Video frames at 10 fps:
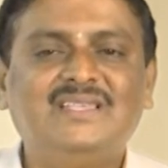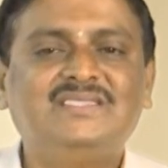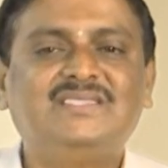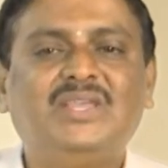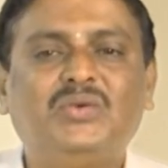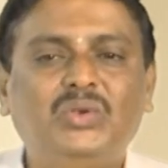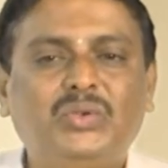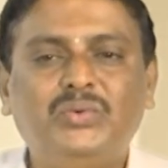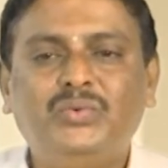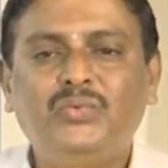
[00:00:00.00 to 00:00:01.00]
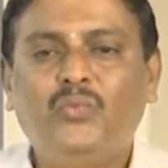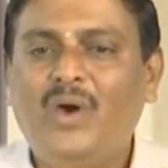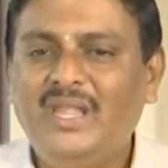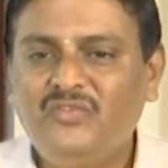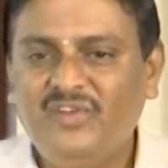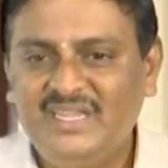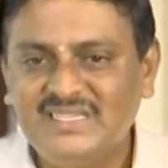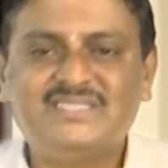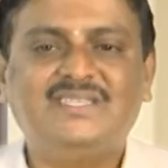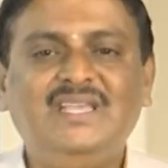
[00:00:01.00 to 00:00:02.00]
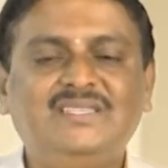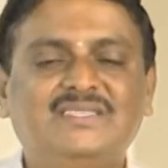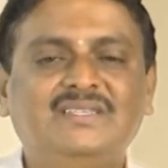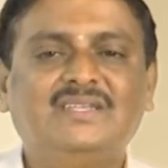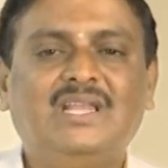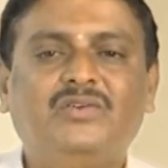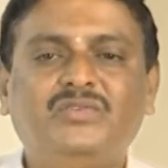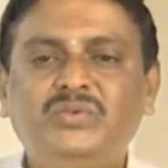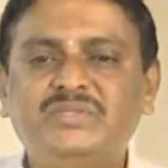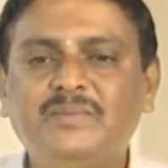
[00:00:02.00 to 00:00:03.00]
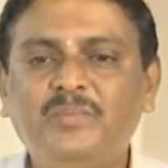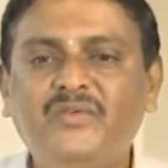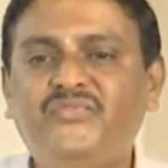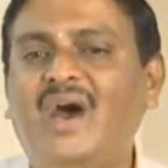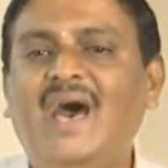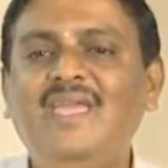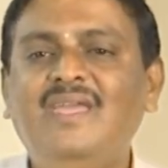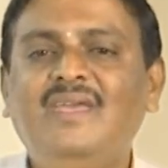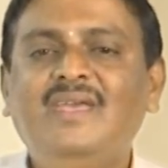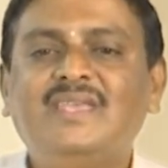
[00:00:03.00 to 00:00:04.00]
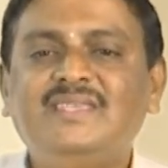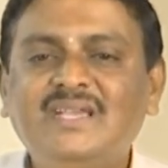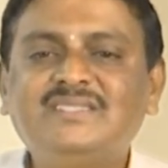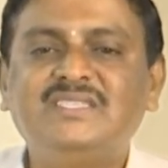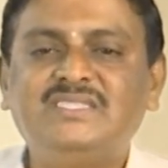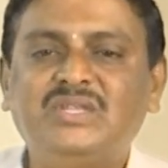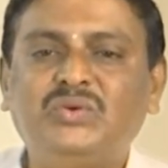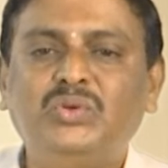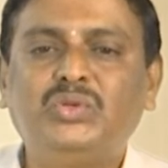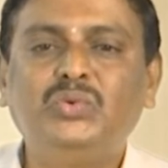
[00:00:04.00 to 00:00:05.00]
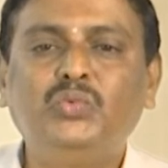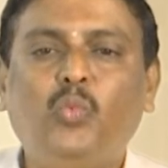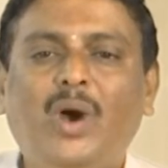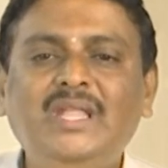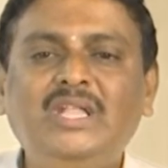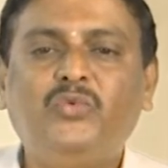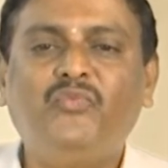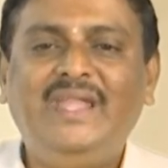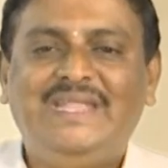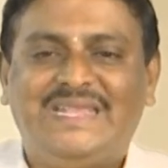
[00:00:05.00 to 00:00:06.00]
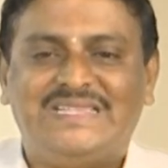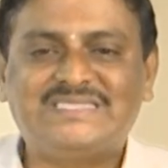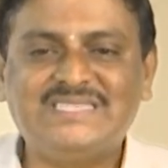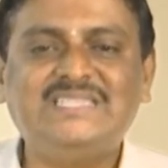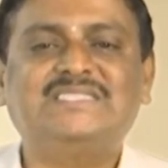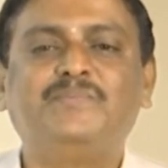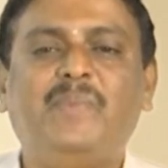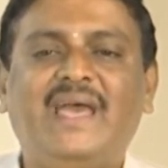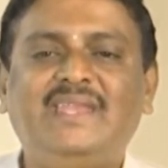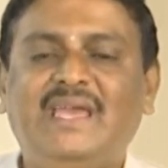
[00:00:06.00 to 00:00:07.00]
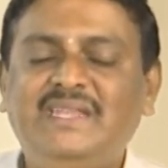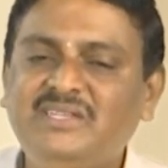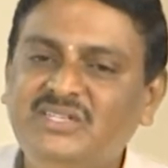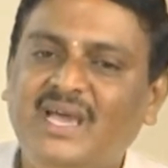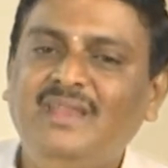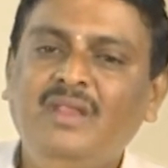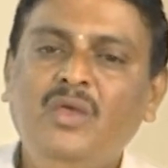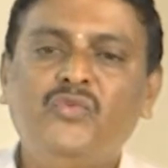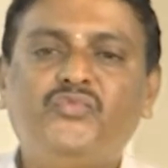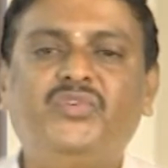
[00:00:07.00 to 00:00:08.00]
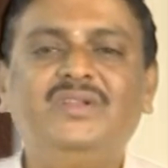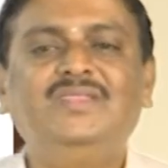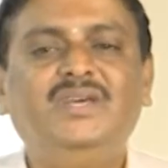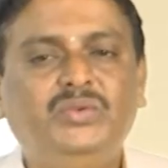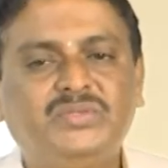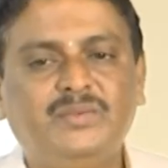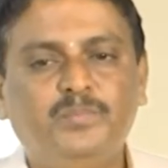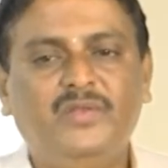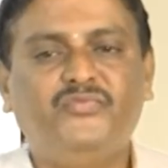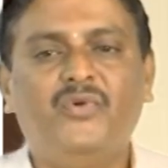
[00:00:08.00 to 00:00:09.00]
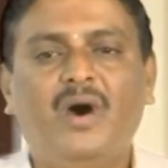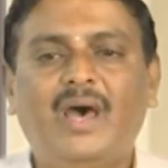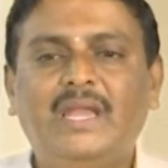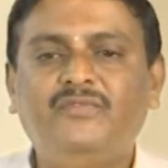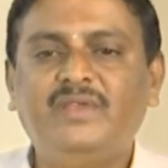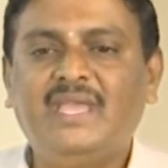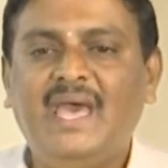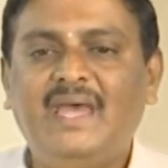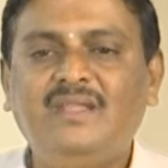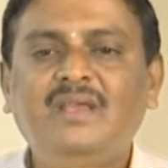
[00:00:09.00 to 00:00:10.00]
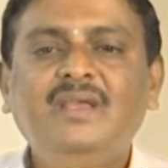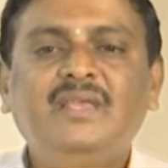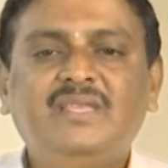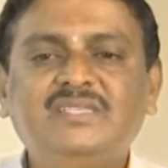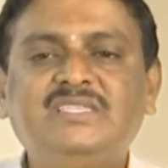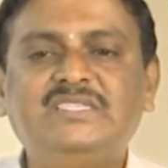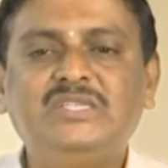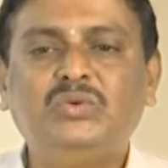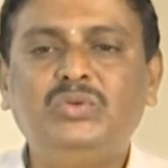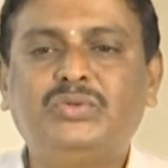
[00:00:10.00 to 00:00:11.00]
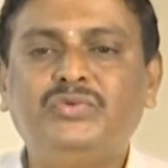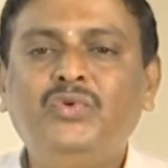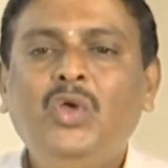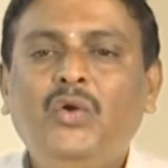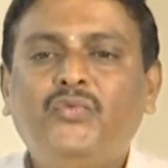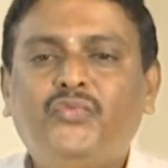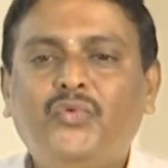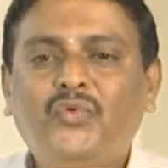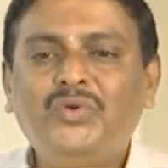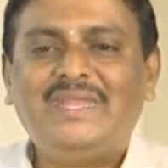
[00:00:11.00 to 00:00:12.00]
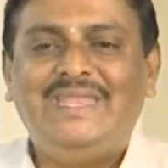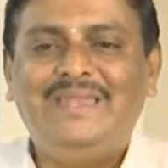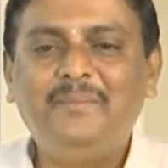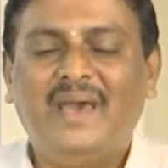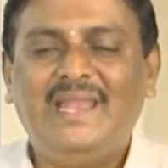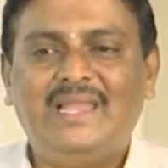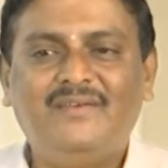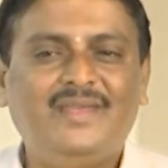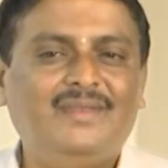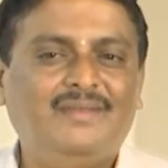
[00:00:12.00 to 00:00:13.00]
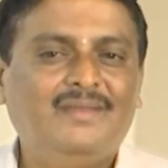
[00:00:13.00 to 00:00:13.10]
is equal to 126. Now, you simplify, x is equal to 126 by 99. Further you simplified, we get x is equal to 14 by 11.